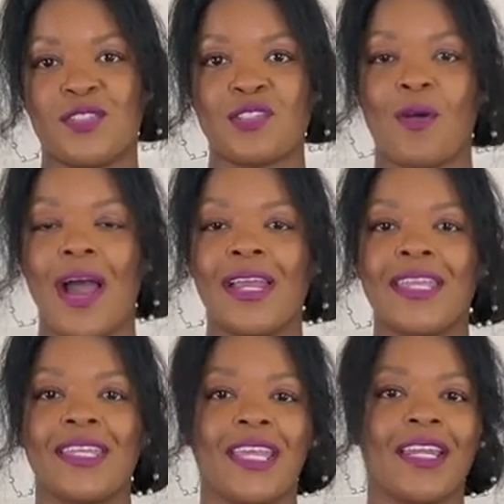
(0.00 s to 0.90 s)
And so I
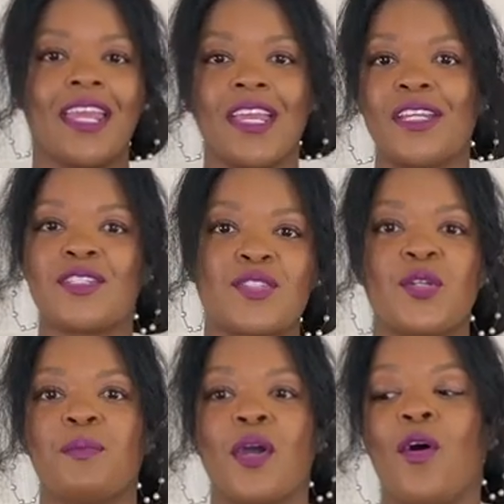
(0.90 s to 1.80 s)
can get any
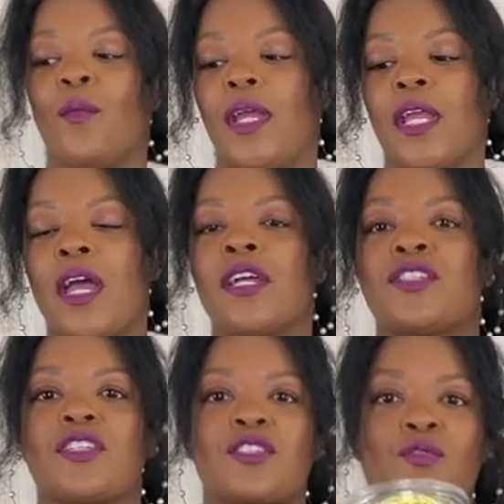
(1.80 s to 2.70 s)
soup going
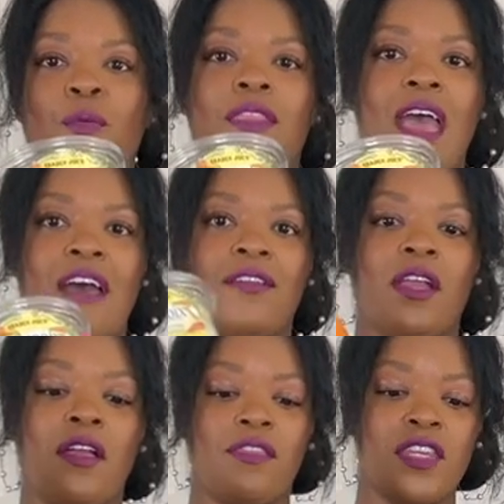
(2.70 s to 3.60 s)
just with
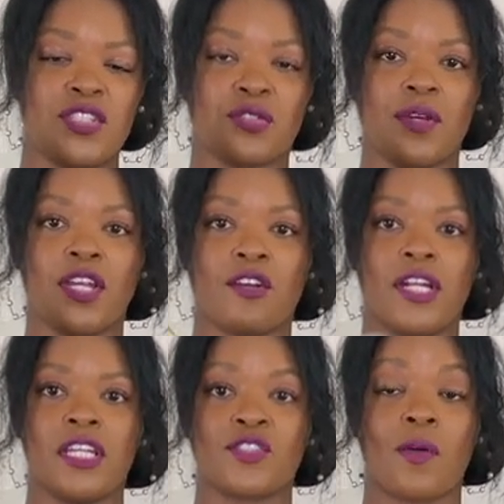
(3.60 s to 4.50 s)
having these three
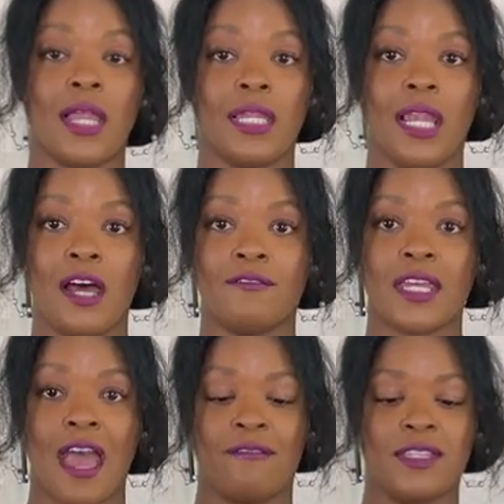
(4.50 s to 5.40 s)
ingredients. So I love
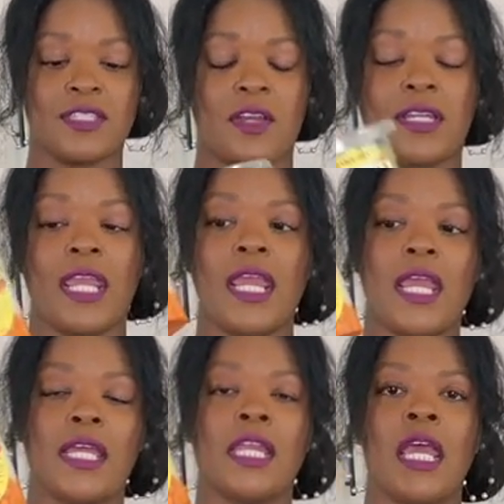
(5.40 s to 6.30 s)
to have this on
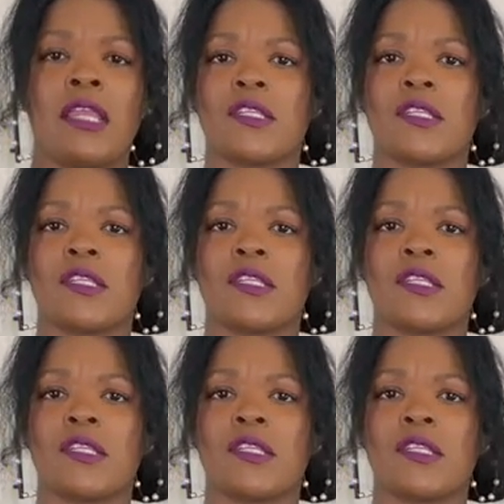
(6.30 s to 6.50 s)
hand.